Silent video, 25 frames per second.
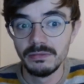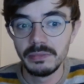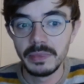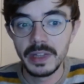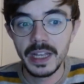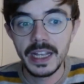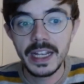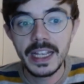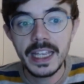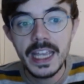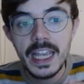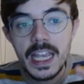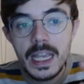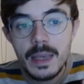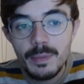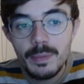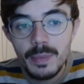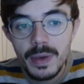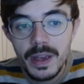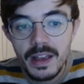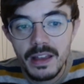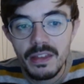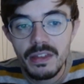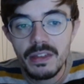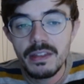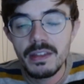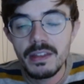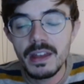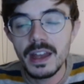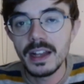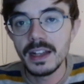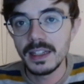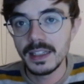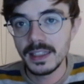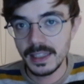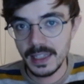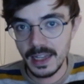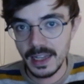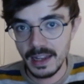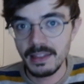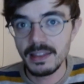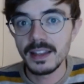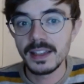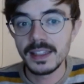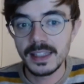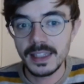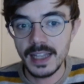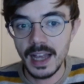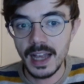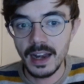They're keeping things in
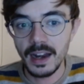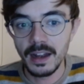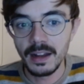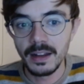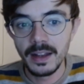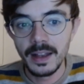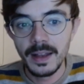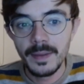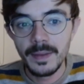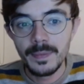the cellar.